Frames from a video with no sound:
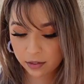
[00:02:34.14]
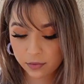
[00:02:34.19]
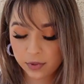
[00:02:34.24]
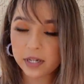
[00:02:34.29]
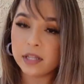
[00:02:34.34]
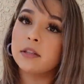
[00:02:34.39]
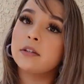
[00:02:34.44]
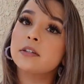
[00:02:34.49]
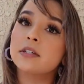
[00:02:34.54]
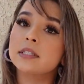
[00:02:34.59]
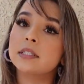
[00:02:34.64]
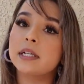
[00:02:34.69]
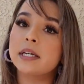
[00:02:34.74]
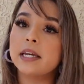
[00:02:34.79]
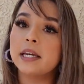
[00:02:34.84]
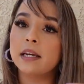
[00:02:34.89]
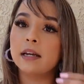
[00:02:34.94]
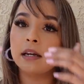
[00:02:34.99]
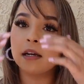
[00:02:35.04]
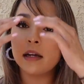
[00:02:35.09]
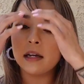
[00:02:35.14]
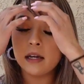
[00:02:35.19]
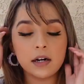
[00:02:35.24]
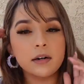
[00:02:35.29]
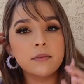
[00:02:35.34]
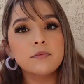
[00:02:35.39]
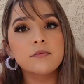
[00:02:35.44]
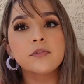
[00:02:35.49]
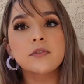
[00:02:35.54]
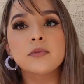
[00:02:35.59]
what it looks like.
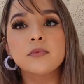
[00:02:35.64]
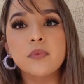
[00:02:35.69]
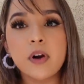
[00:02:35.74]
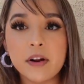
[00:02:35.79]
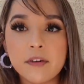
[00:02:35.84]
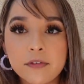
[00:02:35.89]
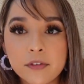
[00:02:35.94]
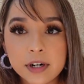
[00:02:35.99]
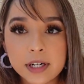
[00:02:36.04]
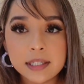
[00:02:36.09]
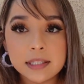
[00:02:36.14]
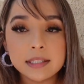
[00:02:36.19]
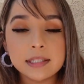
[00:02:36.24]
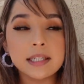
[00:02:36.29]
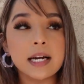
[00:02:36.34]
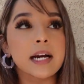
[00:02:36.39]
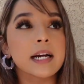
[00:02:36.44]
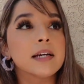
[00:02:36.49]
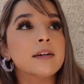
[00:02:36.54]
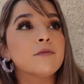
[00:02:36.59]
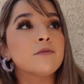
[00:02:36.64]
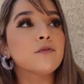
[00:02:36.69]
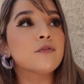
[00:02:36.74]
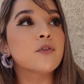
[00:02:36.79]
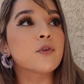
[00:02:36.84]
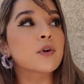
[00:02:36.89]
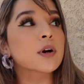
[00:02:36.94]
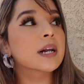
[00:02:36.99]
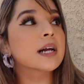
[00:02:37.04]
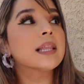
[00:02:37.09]
For reference, I am
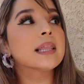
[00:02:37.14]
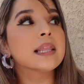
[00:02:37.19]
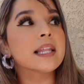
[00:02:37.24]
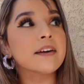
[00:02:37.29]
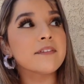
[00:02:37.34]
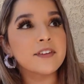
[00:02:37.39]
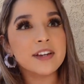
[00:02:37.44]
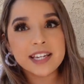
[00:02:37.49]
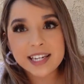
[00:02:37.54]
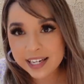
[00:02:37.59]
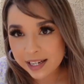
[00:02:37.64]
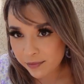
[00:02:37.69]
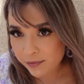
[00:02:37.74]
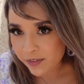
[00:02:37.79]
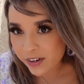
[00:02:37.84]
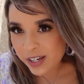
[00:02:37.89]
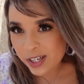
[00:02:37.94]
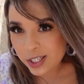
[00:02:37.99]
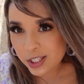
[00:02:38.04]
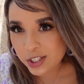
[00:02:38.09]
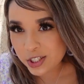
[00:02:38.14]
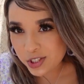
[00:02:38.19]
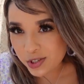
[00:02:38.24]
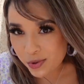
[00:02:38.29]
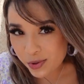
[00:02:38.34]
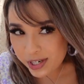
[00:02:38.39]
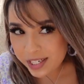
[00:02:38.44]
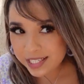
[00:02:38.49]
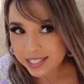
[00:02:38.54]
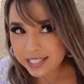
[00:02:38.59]
4'11", I'm very
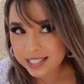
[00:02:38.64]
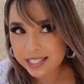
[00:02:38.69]
short,